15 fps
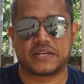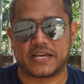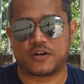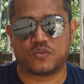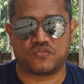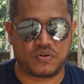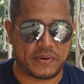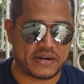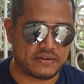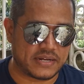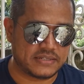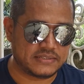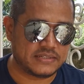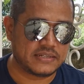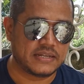me get over my
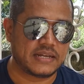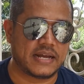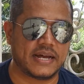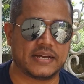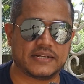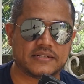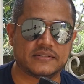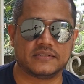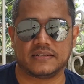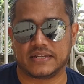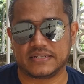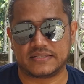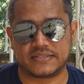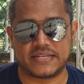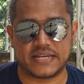rant and
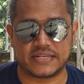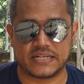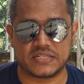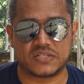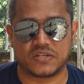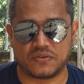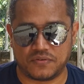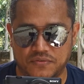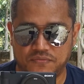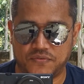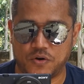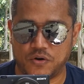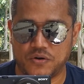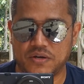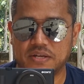let's take this
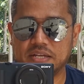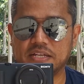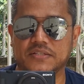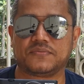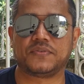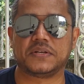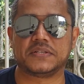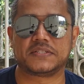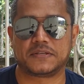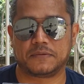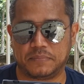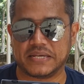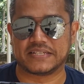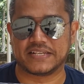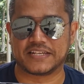for its first
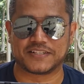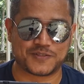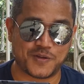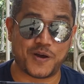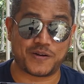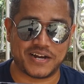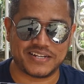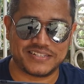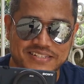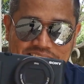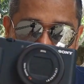pacings, all right?